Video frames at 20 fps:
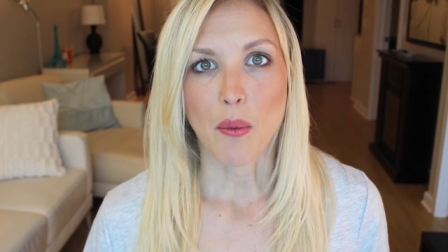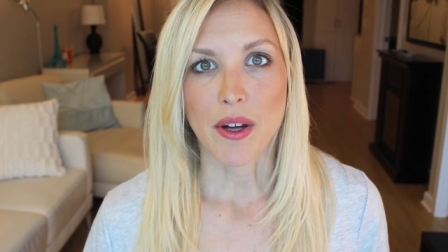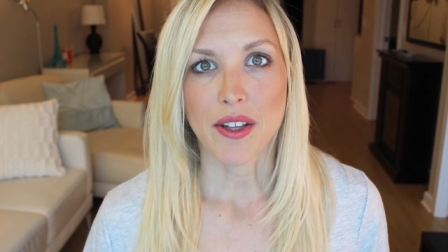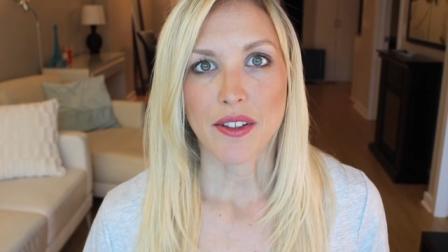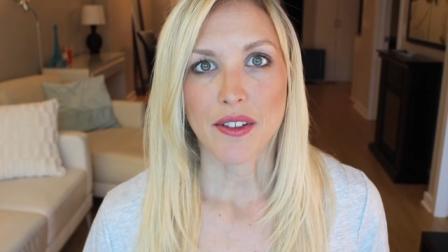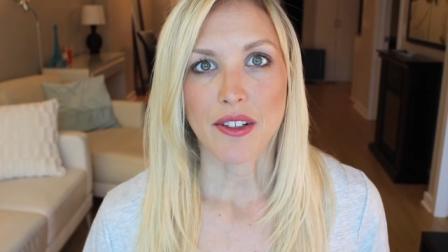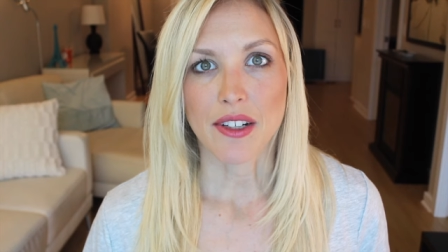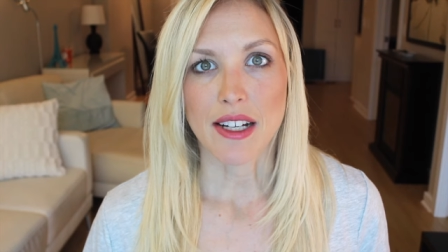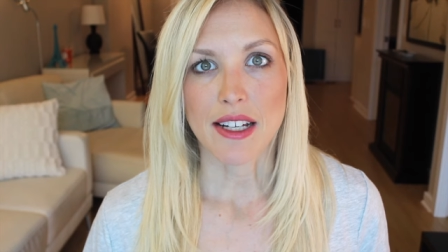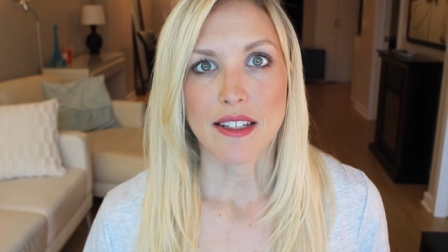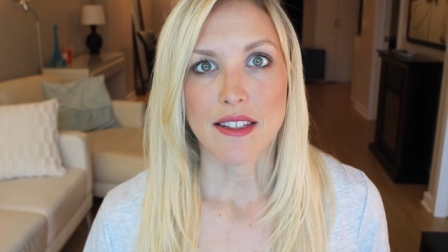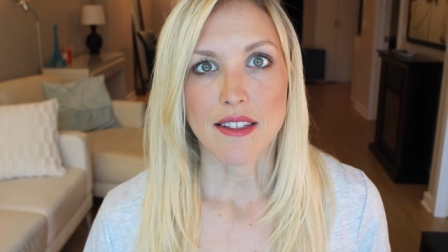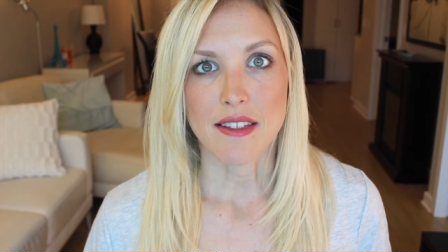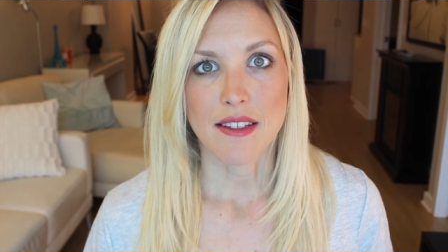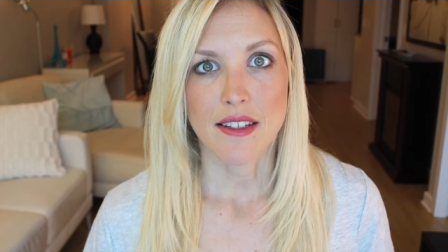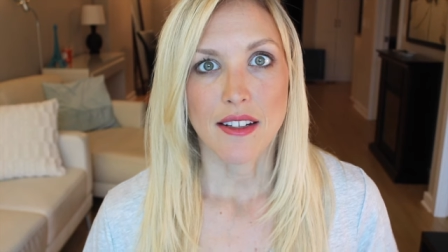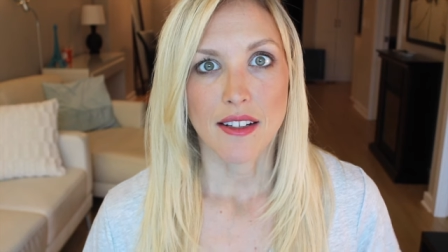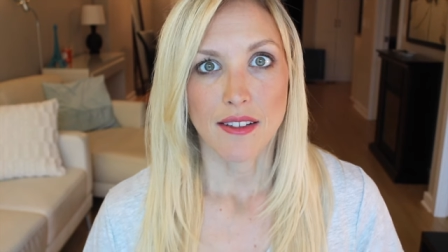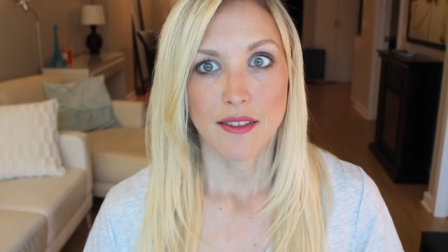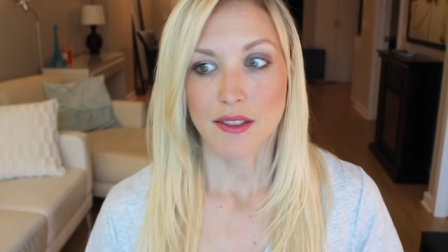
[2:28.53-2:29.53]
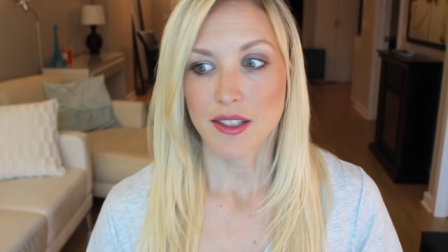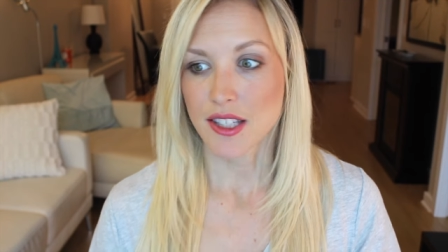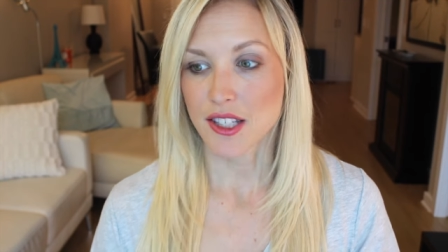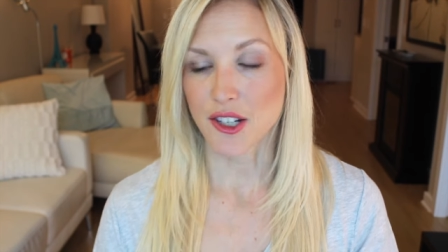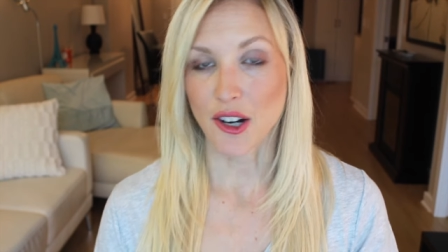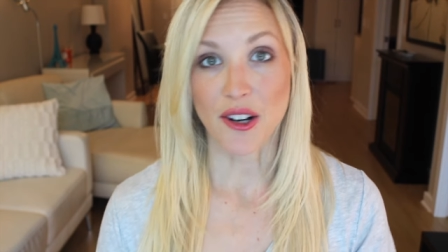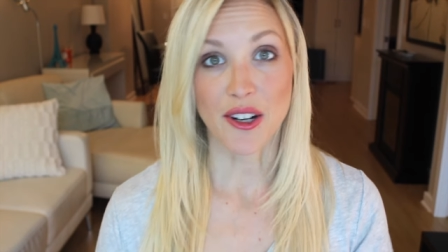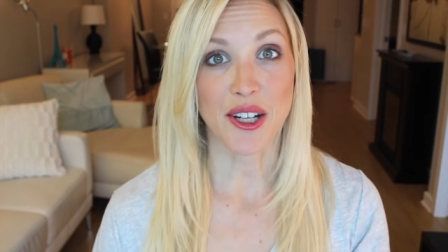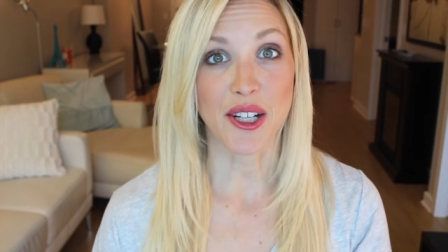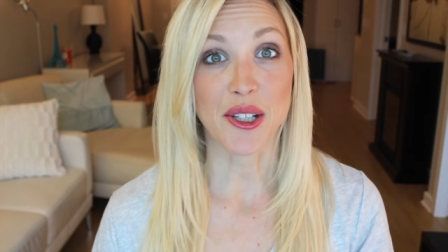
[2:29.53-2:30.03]
whether it's
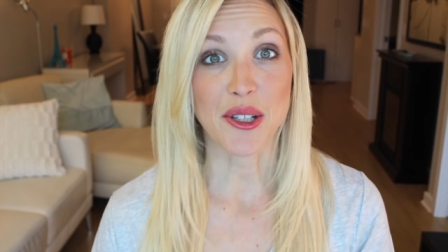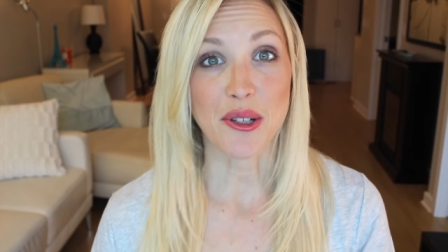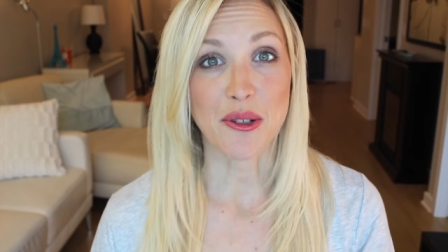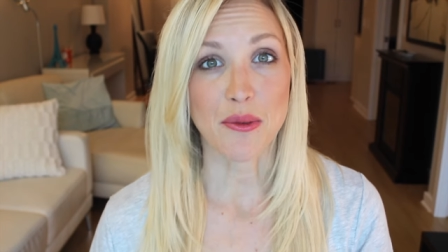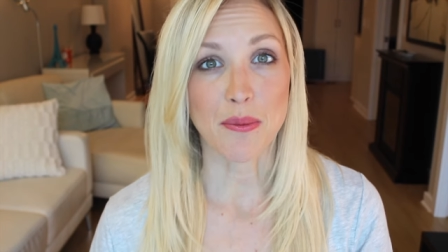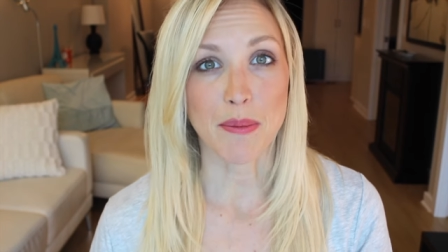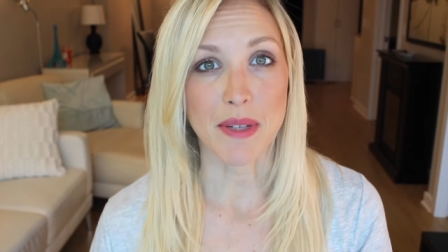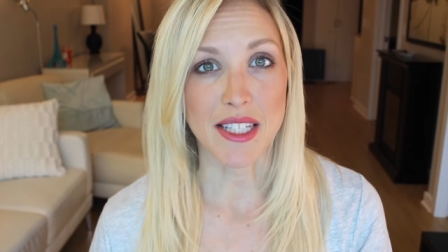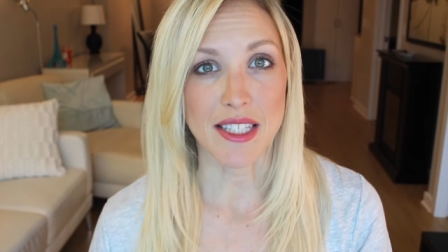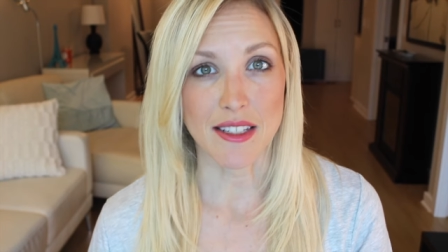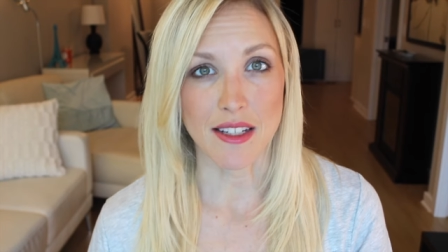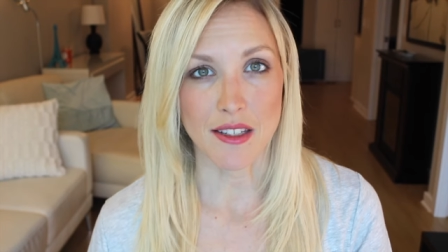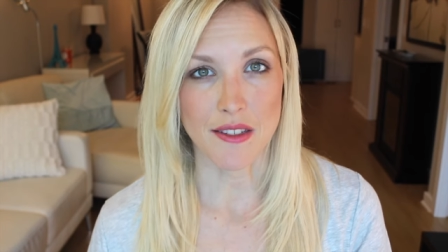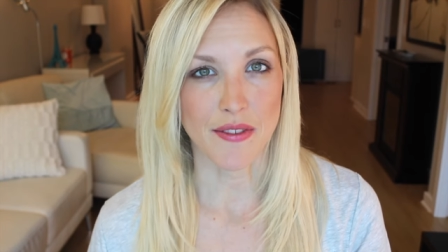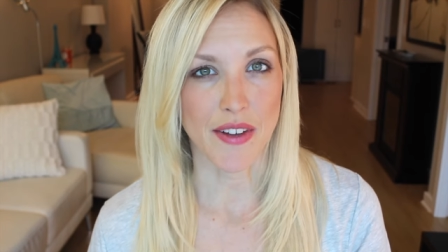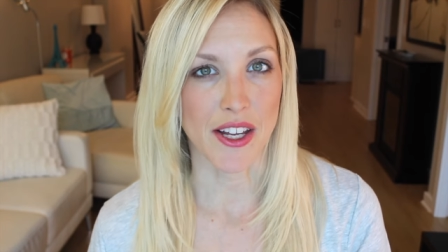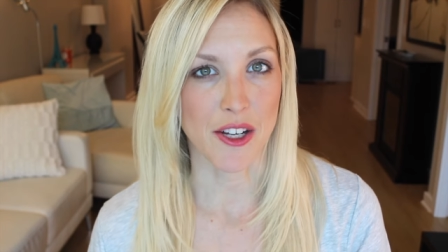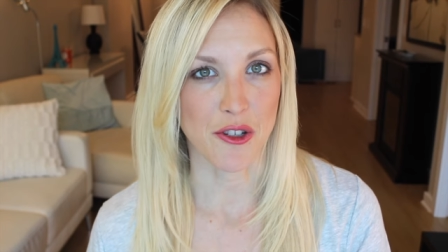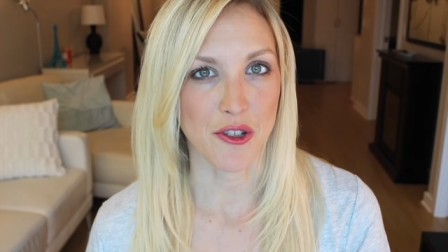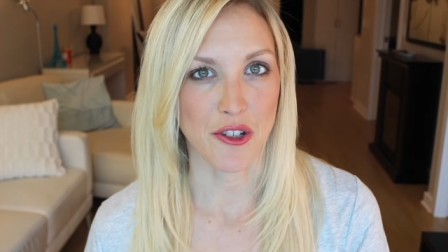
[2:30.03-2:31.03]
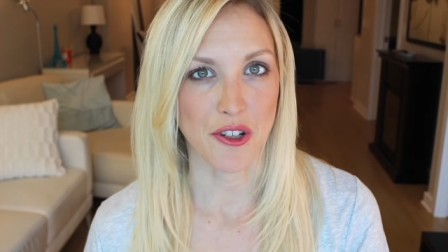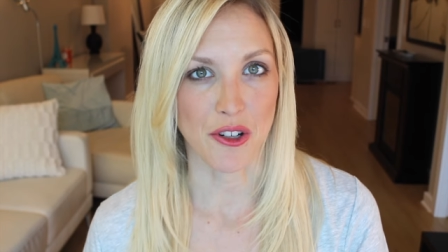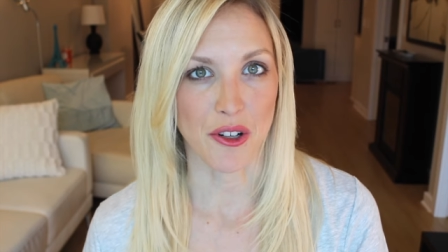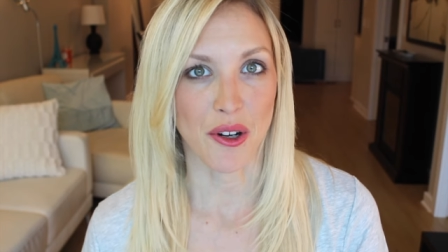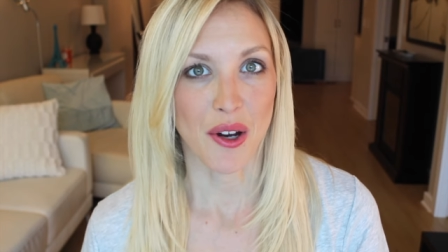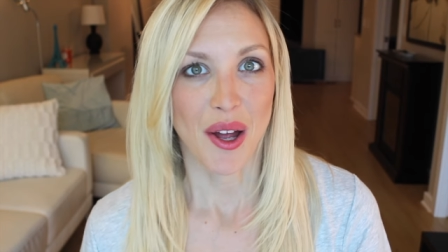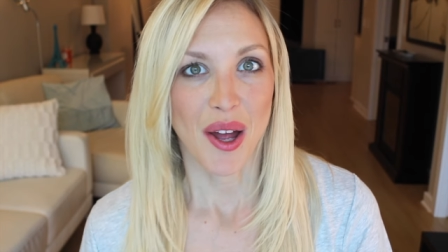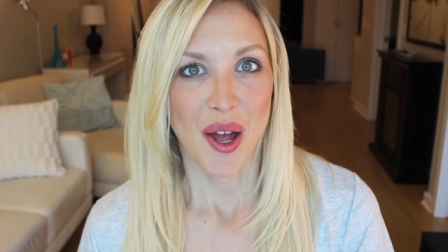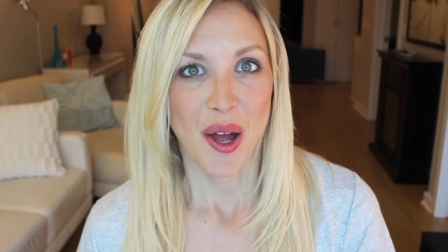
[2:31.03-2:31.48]
starting a new business venture,